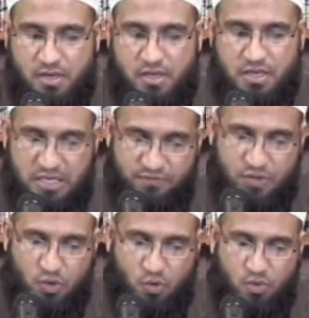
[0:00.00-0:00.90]
even
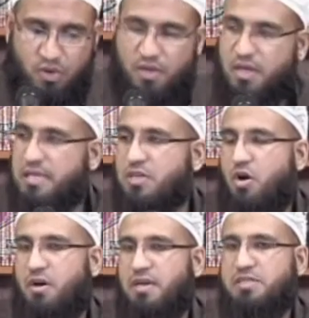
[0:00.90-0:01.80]
though his
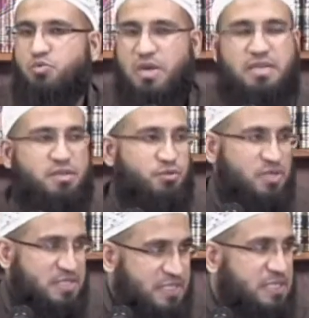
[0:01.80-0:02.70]
heart is ready to
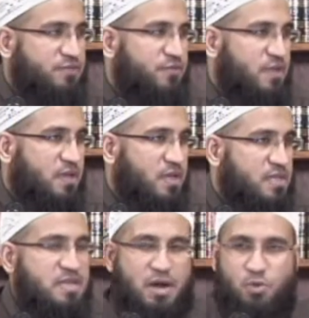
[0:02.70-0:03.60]
receive
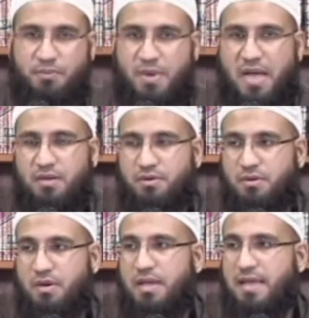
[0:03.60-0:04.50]
that reminder
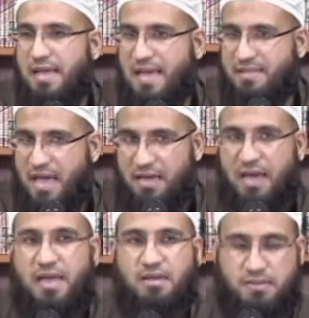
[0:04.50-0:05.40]
and that
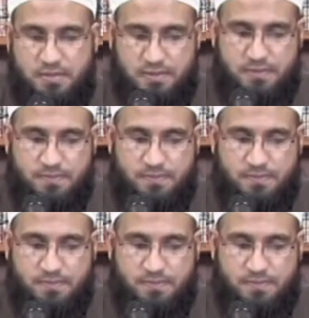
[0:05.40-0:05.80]
guidance.